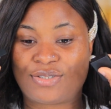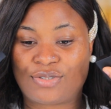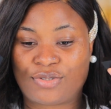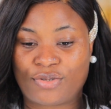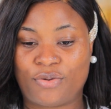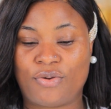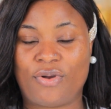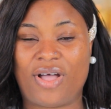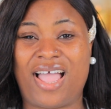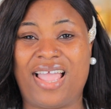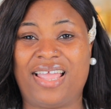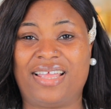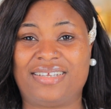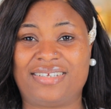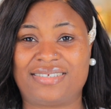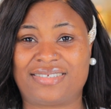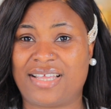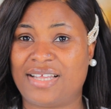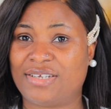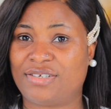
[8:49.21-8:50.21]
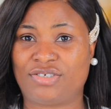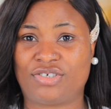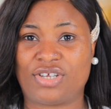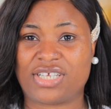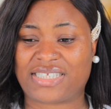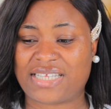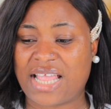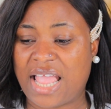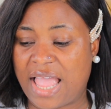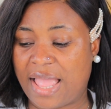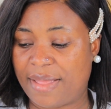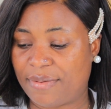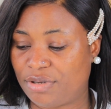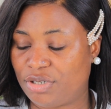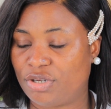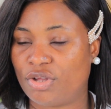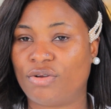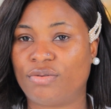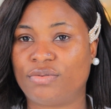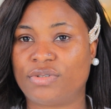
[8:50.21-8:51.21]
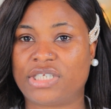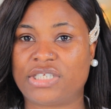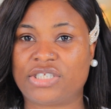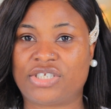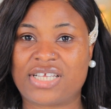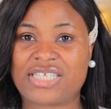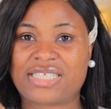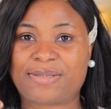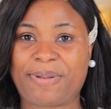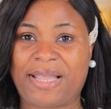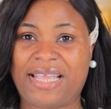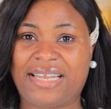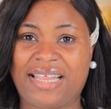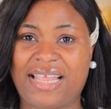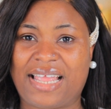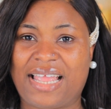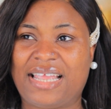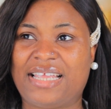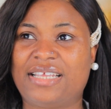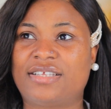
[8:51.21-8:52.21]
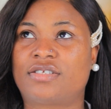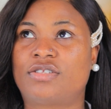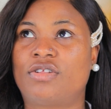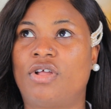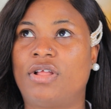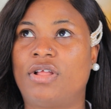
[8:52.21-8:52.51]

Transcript: So I decided to just, you know, just spend, it